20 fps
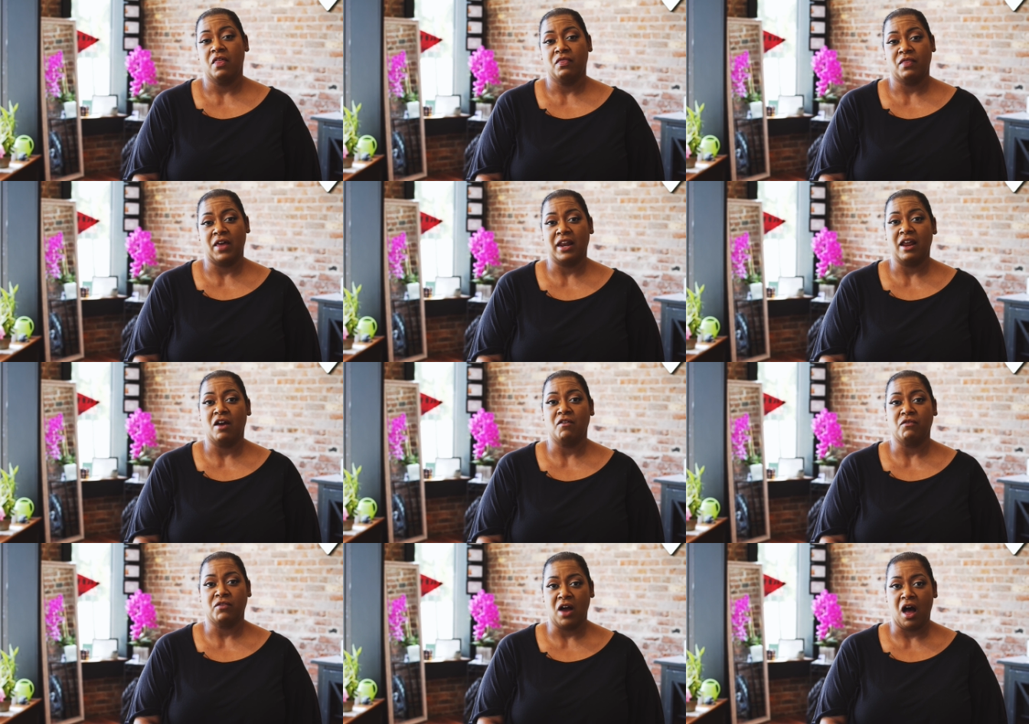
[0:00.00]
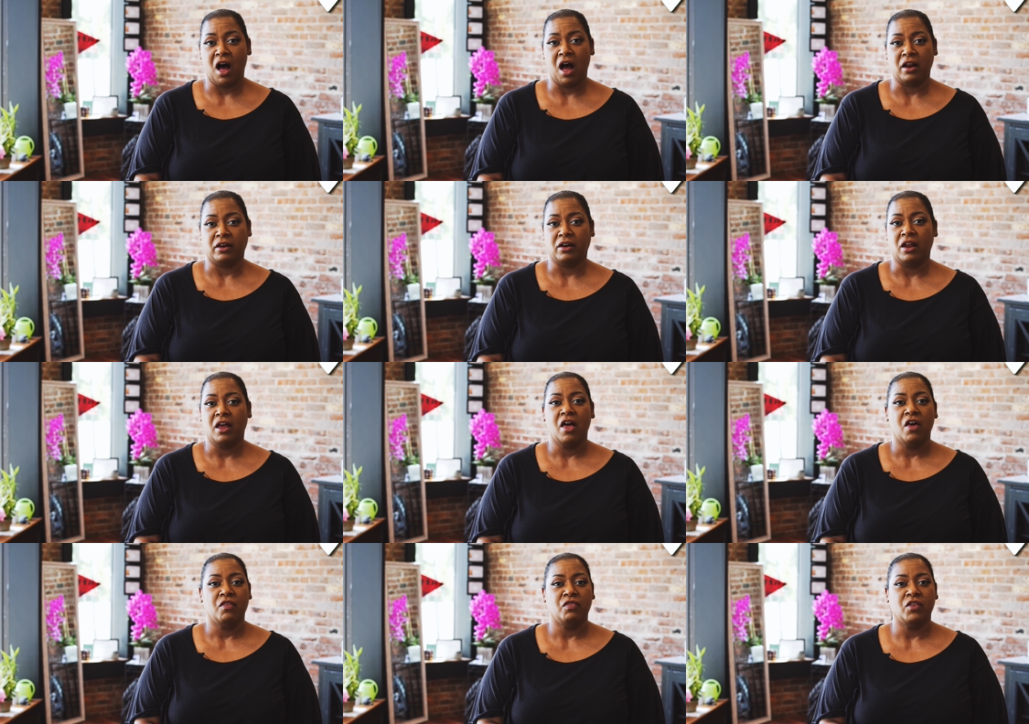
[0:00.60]
that have gone
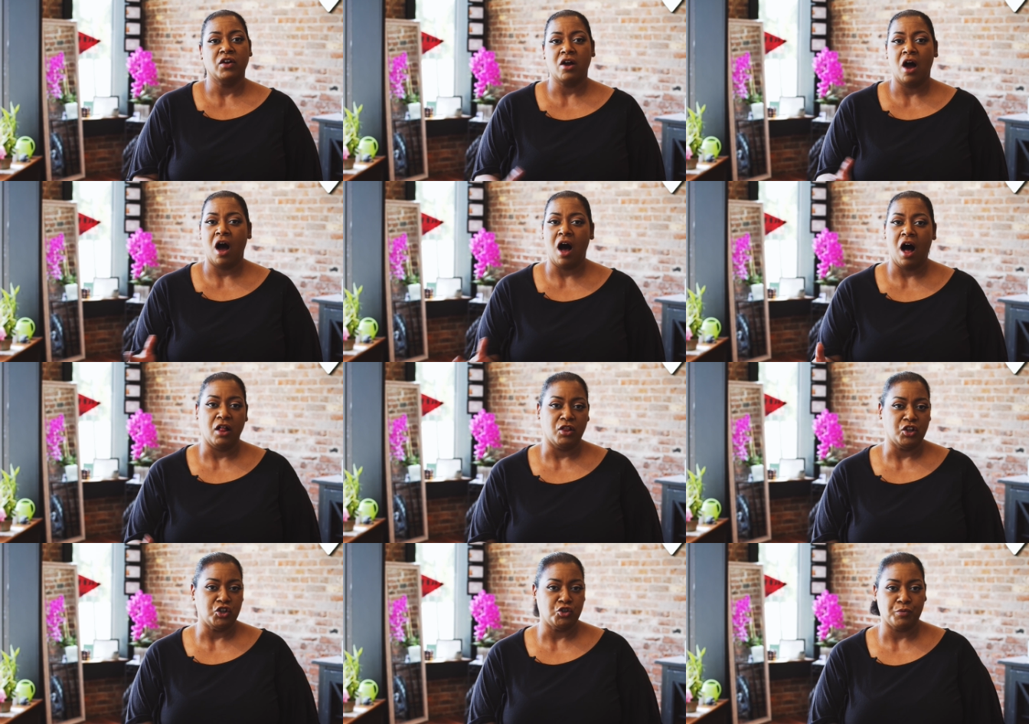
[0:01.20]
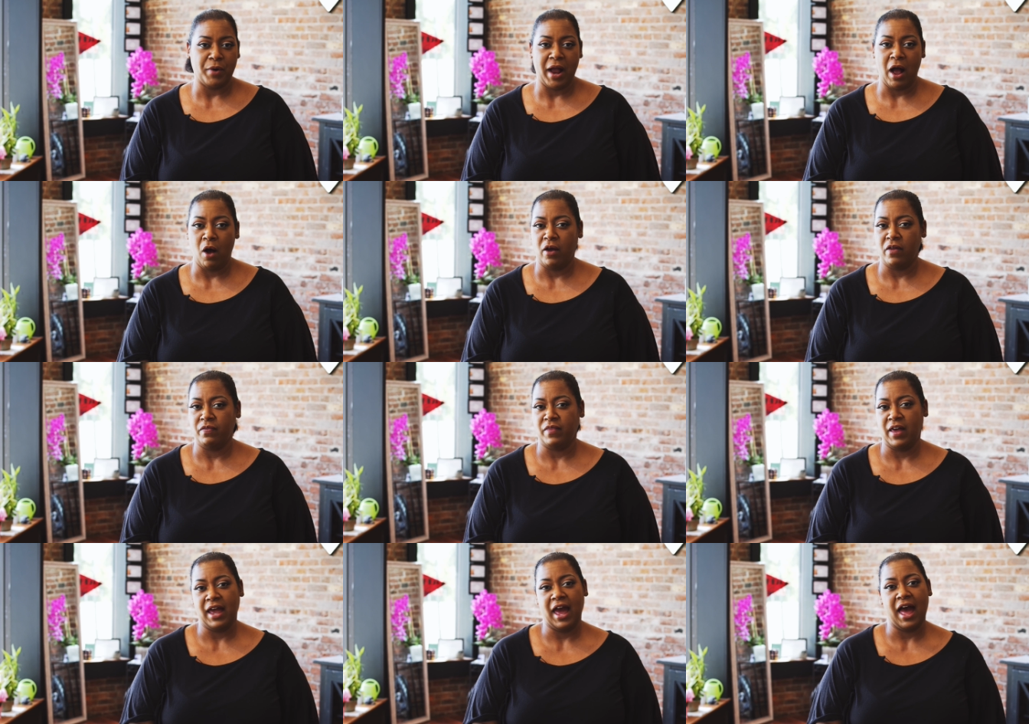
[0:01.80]
the college route,
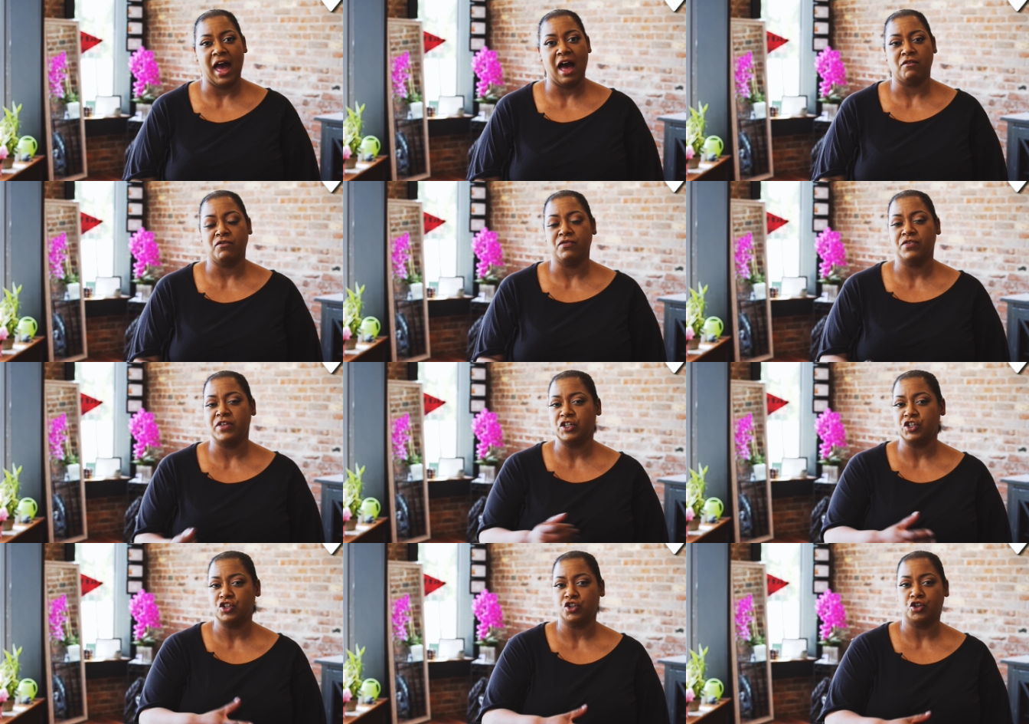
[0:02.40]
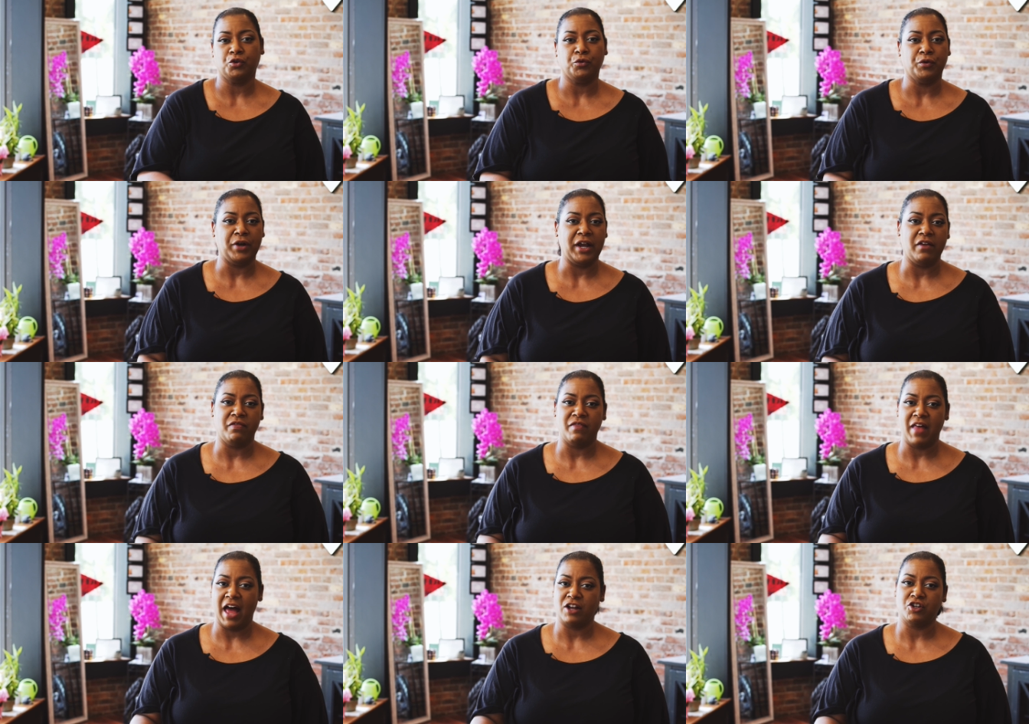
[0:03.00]
and they have this degree
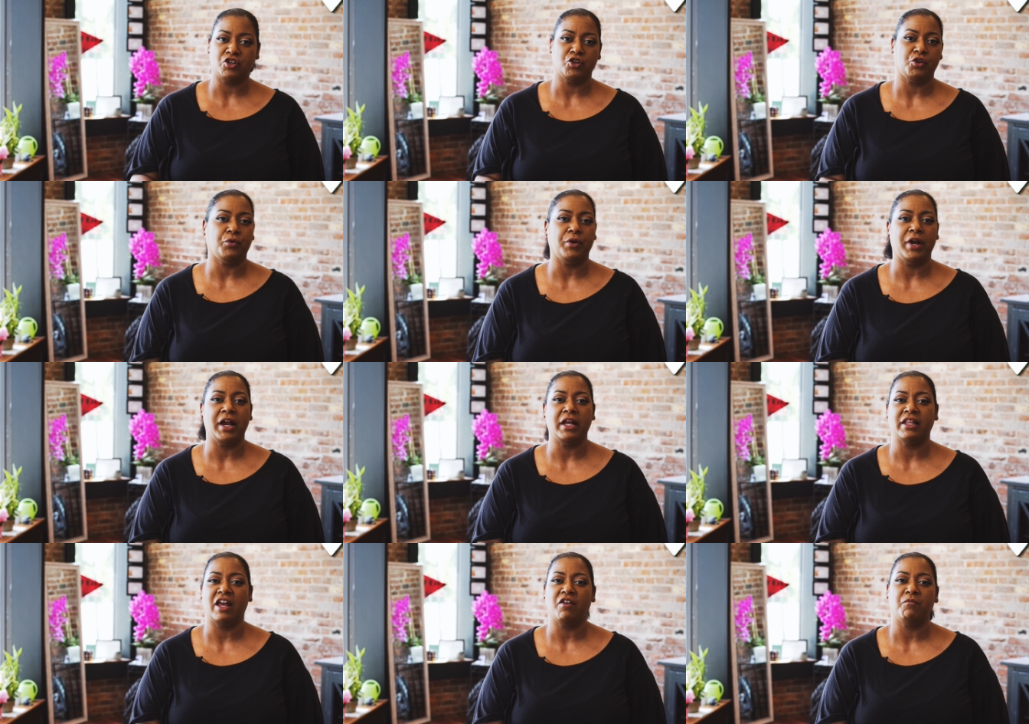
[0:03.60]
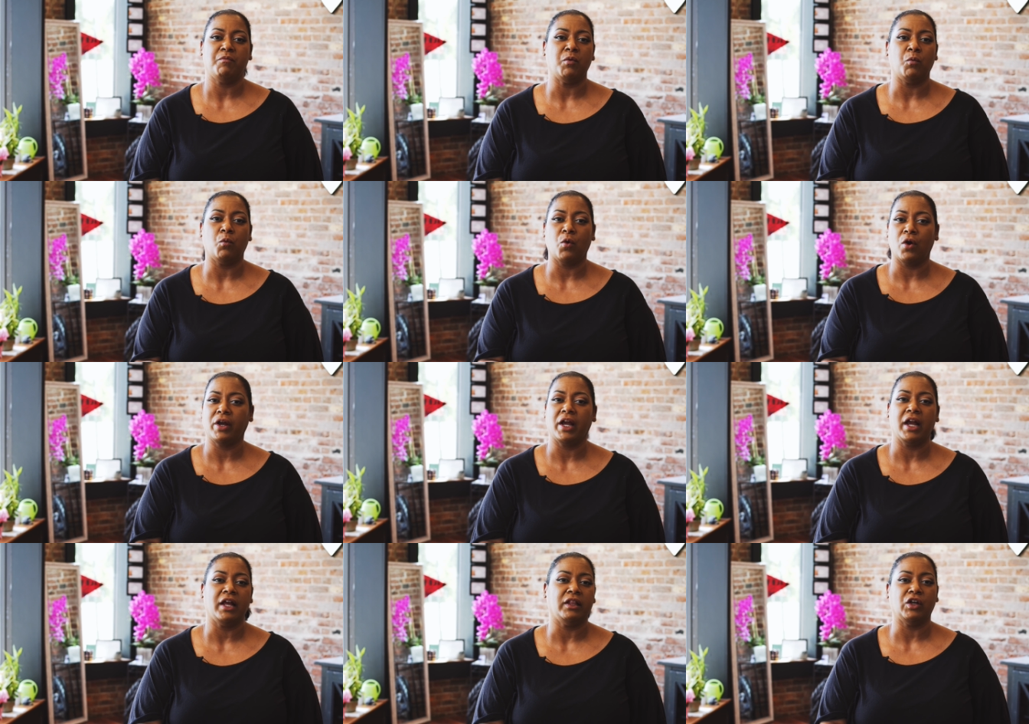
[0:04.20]
and that degree, and they've been
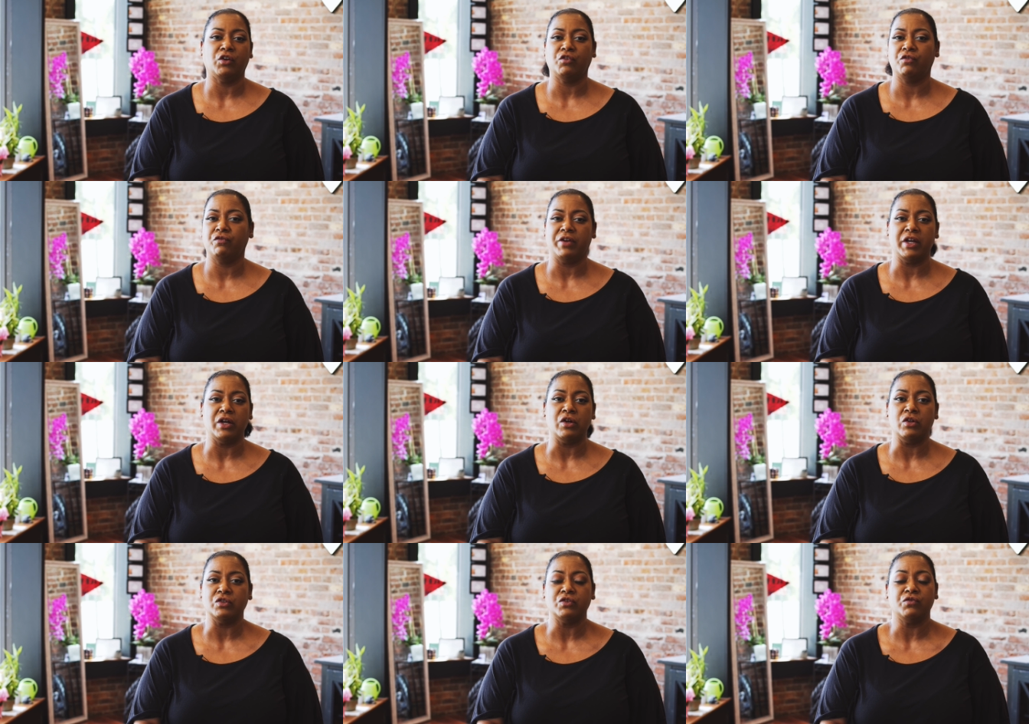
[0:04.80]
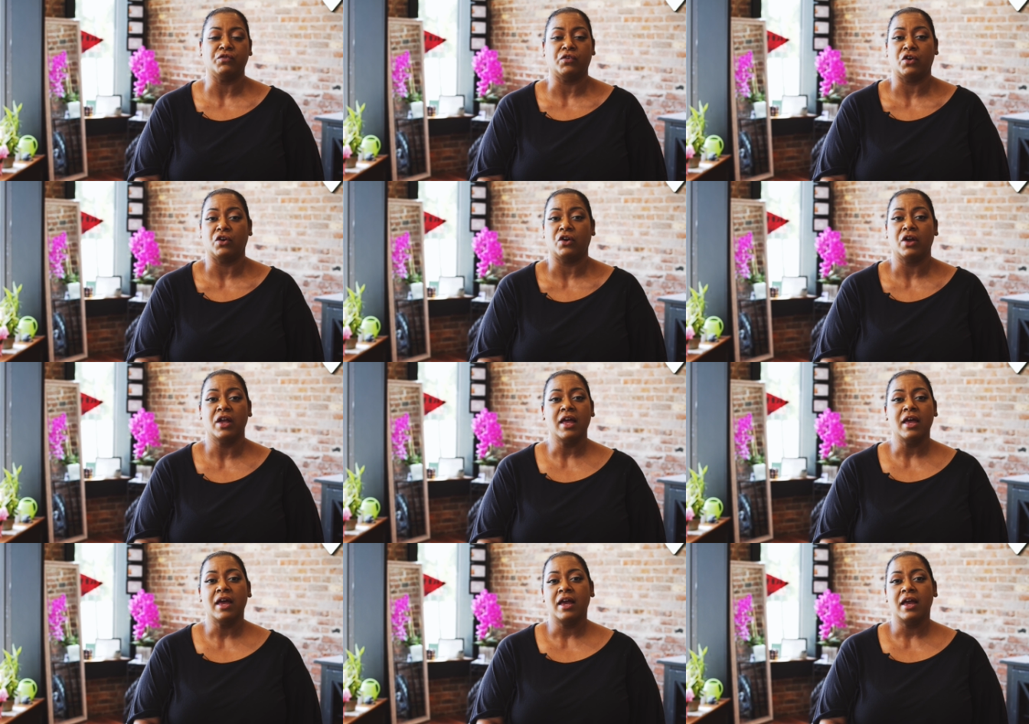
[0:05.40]
working in their fields for